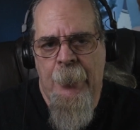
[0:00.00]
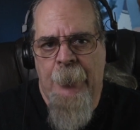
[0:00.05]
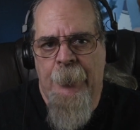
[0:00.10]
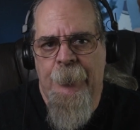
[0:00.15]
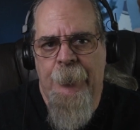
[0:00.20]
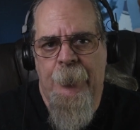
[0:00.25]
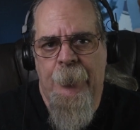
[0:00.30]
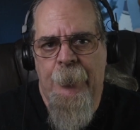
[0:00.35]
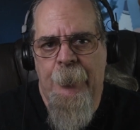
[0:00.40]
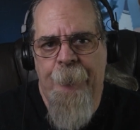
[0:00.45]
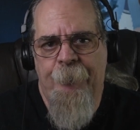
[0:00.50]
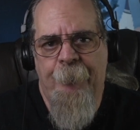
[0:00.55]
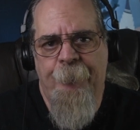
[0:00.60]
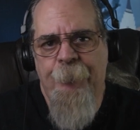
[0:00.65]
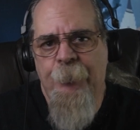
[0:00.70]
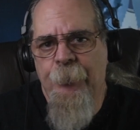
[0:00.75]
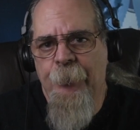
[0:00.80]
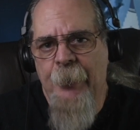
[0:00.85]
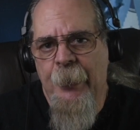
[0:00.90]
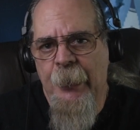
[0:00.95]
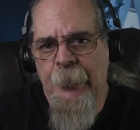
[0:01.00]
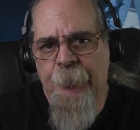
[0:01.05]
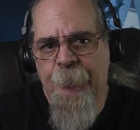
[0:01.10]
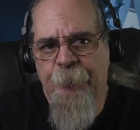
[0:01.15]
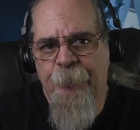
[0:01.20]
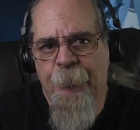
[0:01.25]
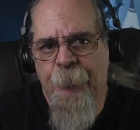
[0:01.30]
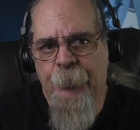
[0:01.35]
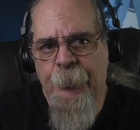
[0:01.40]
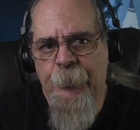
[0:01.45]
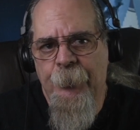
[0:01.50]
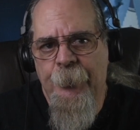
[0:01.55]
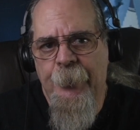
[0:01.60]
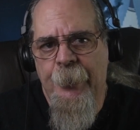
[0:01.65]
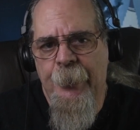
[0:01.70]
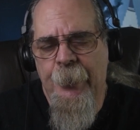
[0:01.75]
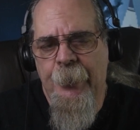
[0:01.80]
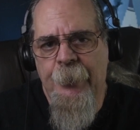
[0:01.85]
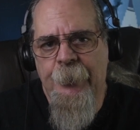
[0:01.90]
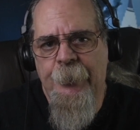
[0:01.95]
So if a few days before your
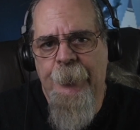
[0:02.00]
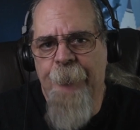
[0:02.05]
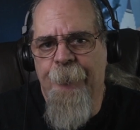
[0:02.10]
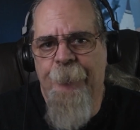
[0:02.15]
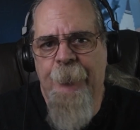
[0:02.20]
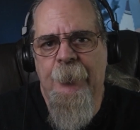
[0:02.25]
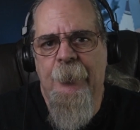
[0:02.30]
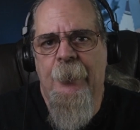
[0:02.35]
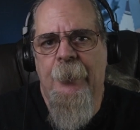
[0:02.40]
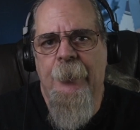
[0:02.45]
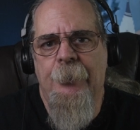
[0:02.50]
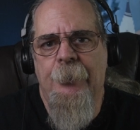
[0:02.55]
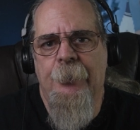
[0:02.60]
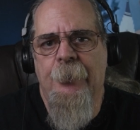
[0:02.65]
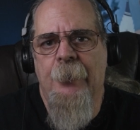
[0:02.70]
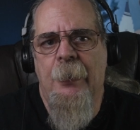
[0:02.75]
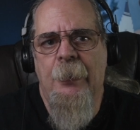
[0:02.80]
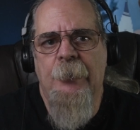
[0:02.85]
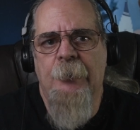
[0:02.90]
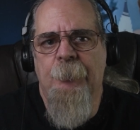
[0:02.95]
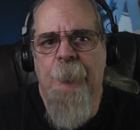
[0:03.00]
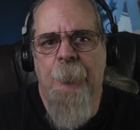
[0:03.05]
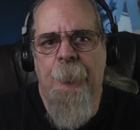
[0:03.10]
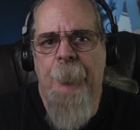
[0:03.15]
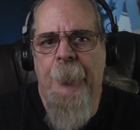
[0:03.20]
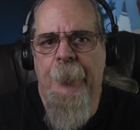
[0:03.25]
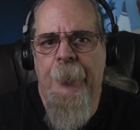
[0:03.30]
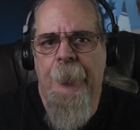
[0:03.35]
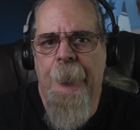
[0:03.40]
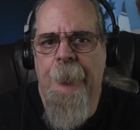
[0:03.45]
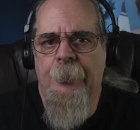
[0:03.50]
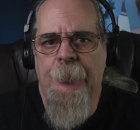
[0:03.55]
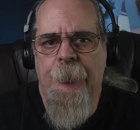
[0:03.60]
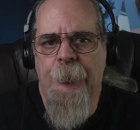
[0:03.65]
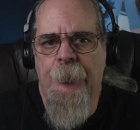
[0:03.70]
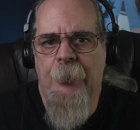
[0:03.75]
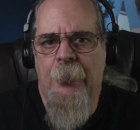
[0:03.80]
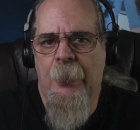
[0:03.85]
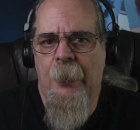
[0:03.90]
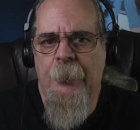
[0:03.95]
test you feel you're not as prepared as
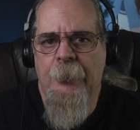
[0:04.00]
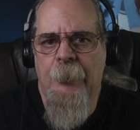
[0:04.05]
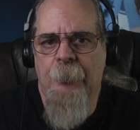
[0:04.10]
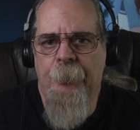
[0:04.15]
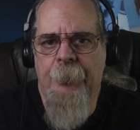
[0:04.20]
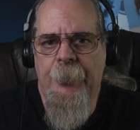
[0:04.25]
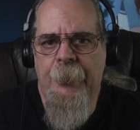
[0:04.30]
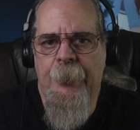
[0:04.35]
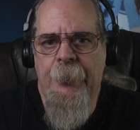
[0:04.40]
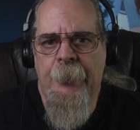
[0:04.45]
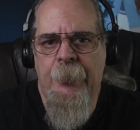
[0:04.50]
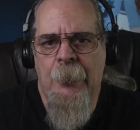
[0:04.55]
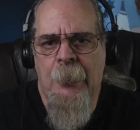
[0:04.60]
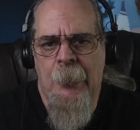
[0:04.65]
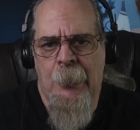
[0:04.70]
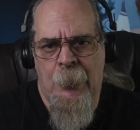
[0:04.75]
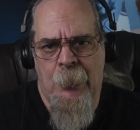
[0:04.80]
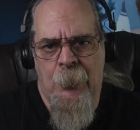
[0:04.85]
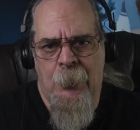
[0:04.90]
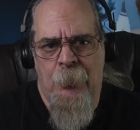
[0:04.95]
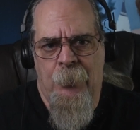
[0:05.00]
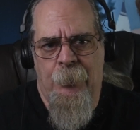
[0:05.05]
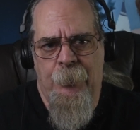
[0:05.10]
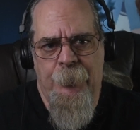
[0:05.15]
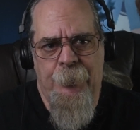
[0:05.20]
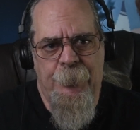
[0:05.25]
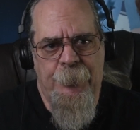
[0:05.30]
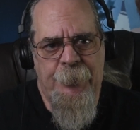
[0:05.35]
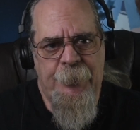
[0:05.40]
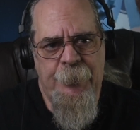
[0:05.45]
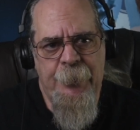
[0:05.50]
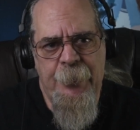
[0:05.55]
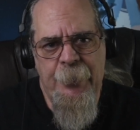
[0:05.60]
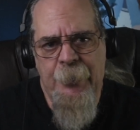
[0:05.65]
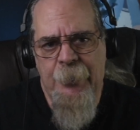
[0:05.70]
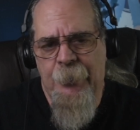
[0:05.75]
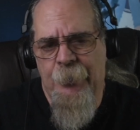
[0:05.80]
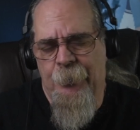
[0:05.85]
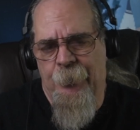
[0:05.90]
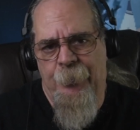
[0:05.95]
you'd like to be, or you're
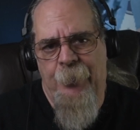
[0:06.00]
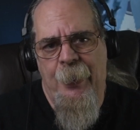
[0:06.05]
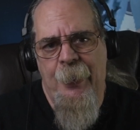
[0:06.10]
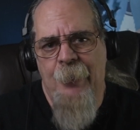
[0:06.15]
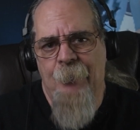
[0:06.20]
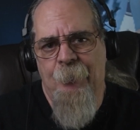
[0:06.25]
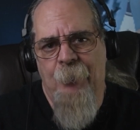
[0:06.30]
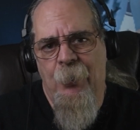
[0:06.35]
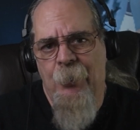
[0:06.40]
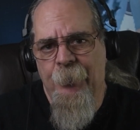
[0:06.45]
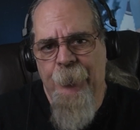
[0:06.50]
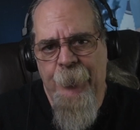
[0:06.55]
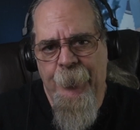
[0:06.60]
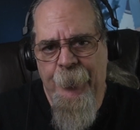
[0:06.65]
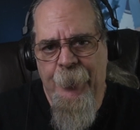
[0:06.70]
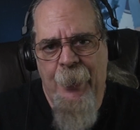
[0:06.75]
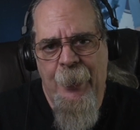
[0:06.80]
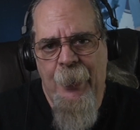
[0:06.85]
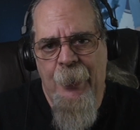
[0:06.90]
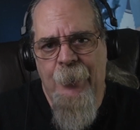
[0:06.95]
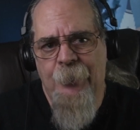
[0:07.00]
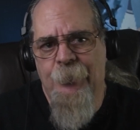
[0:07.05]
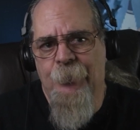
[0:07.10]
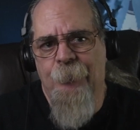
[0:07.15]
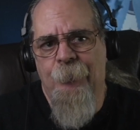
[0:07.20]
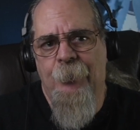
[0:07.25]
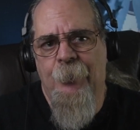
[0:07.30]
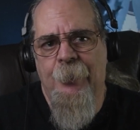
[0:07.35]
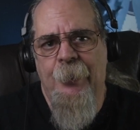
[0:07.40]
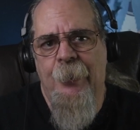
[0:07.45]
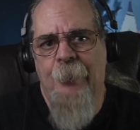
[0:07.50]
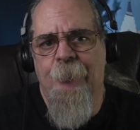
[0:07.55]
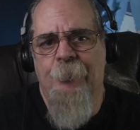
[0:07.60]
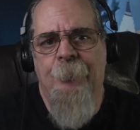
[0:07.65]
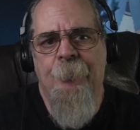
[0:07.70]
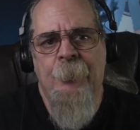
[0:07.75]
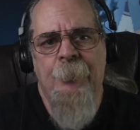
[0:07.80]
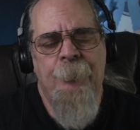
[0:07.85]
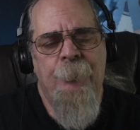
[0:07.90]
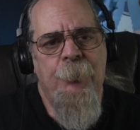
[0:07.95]
sick, or Aunt Martha dies, or
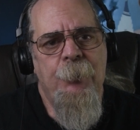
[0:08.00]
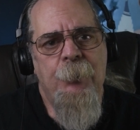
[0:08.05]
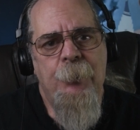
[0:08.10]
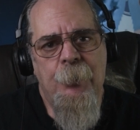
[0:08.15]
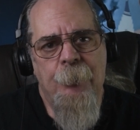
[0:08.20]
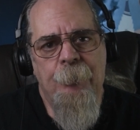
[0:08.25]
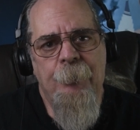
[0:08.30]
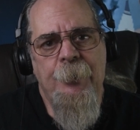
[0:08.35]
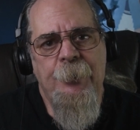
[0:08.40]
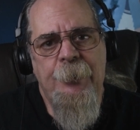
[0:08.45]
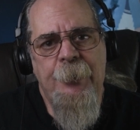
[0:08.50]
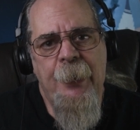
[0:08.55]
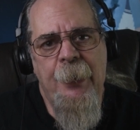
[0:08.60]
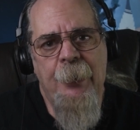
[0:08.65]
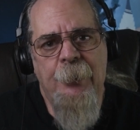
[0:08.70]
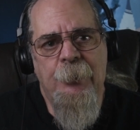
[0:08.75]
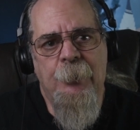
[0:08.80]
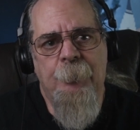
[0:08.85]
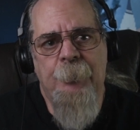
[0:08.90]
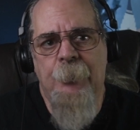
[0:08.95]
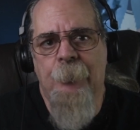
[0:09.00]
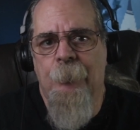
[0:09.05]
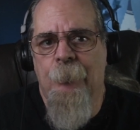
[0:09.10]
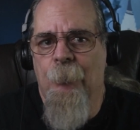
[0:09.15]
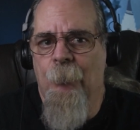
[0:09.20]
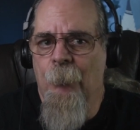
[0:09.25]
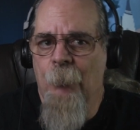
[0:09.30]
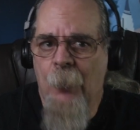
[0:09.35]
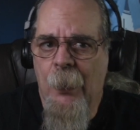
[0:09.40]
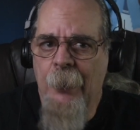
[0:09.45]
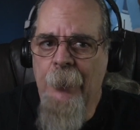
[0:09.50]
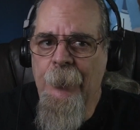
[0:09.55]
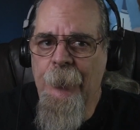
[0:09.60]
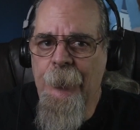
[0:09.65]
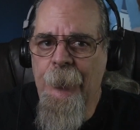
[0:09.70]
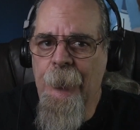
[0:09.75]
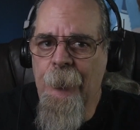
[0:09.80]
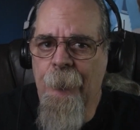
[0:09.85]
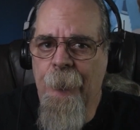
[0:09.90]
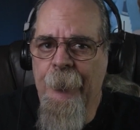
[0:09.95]
whatever, you can reschedule. But
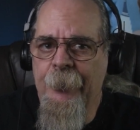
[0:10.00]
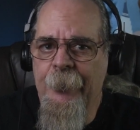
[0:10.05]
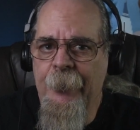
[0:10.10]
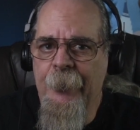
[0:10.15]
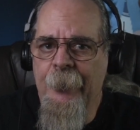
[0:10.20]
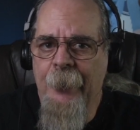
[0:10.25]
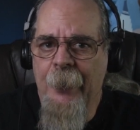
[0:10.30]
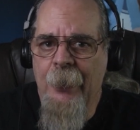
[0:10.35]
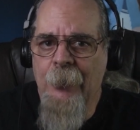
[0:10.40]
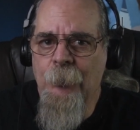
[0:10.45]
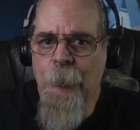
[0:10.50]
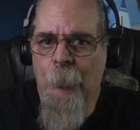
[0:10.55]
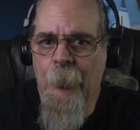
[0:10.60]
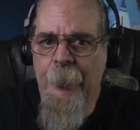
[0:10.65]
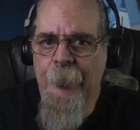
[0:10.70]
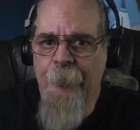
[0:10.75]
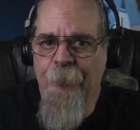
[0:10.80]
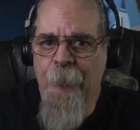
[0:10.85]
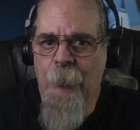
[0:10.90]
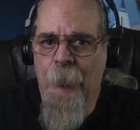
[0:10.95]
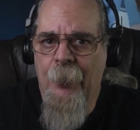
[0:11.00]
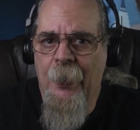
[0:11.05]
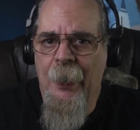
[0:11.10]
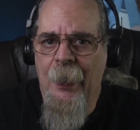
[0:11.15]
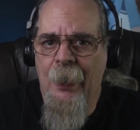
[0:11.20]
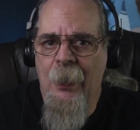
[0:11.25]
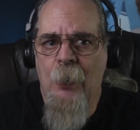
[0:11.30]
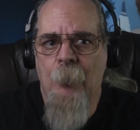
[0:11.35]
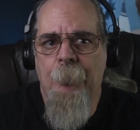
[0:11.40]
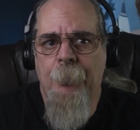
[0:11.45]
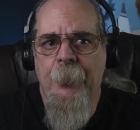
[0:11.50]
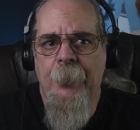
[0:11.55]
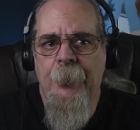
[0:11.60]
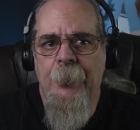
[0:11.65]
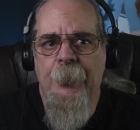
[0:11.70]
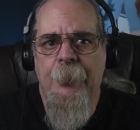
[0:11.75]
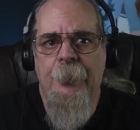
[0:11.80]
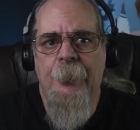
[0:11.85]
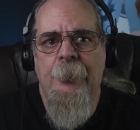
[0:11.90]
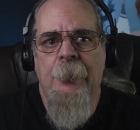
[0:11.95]
once you're within that 24-hour
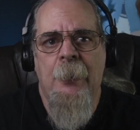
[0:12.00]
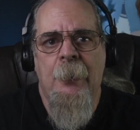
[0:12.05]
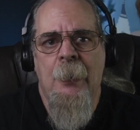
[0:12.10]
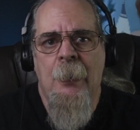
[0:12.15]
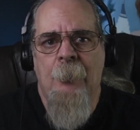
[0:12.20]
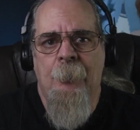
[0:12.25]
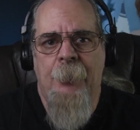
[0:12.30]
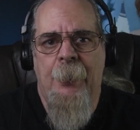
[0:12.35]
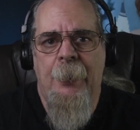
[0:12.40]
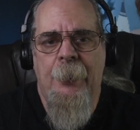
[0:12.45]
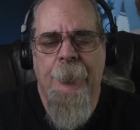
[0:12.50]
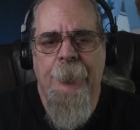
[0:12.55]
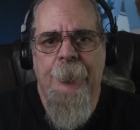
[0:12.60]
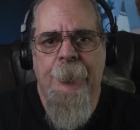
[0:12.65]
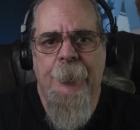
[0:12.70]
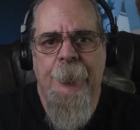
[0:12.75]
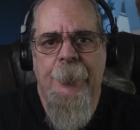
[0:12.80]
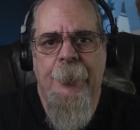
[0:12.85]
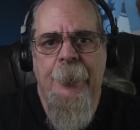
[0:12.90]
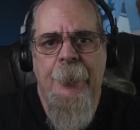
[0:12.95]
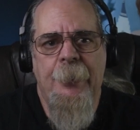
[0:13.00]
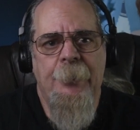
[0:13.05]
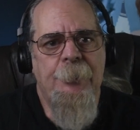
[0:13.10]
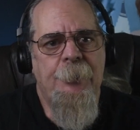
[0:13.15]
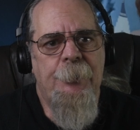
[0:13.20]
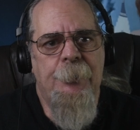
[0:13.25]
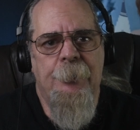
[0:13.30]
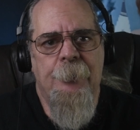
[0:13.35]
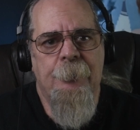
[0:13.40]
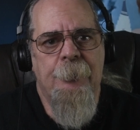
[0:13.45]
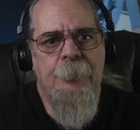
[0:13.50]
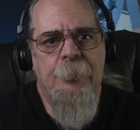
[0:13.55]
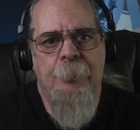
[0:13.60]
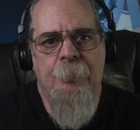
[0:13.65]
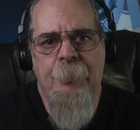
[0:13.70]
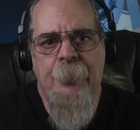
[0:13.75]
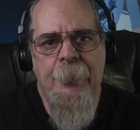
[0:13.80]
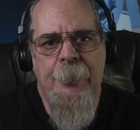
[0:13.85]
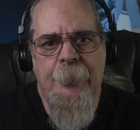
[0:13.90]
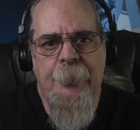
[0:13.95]
period prior to the test, you're
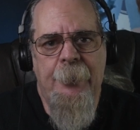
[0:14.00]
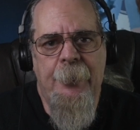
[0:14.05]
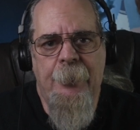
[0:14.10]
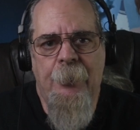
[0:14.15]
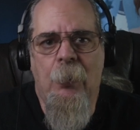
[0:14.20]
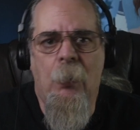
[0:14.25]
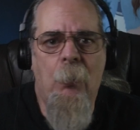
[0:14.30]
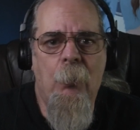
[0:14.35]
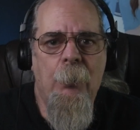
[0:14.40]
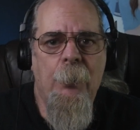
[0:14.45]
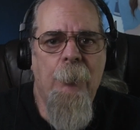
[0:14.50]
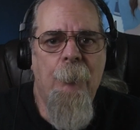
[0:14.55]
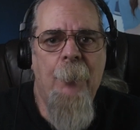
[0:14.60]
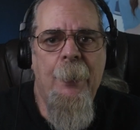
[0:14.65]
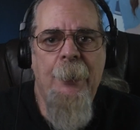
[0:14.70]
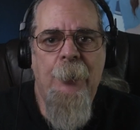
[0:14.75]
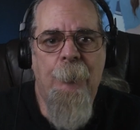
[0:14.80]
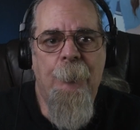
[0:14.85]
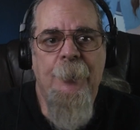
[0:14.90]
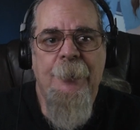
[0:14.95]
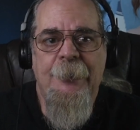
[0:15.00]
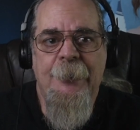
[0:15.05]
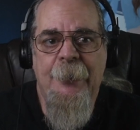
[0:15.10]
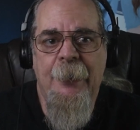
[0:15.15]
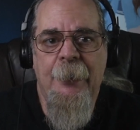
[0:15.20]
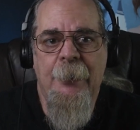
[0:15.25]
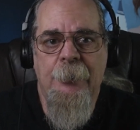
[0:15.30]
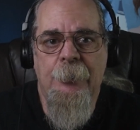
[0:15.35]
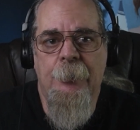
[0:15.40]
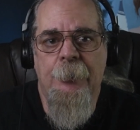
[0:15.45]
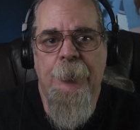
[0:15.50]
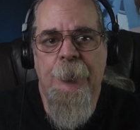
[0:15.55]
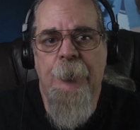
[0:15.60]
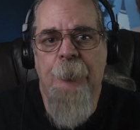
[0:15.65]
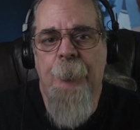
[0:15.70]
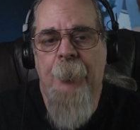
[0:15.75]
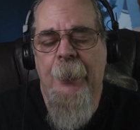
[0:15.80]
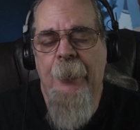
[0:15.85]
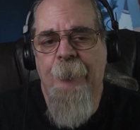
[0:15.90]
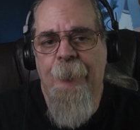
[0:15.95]
committed, and the only way to reschedule is to
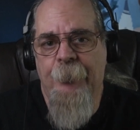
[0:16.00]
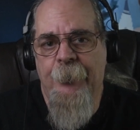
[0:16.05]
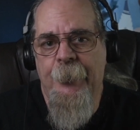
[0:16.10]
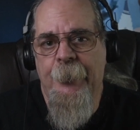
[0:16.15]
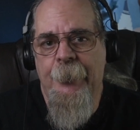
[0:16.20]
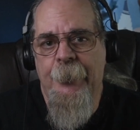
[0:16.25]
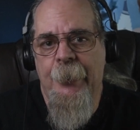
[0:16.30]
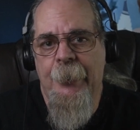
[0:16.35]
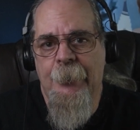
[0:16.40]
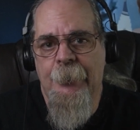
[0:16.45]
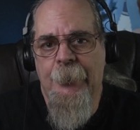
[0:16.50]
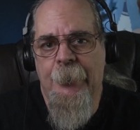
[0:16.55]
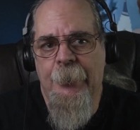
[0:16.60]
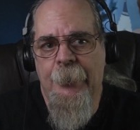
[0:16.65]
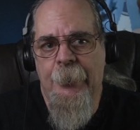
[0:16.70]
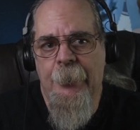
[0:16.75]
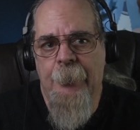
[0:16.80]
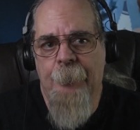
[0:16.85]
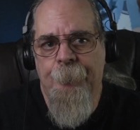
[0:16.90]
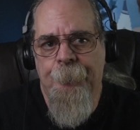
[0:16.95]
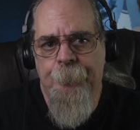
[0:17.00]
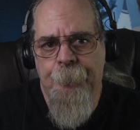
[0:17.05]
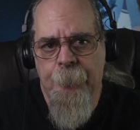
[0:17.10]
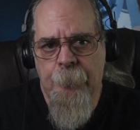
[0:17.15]
pay for the test again.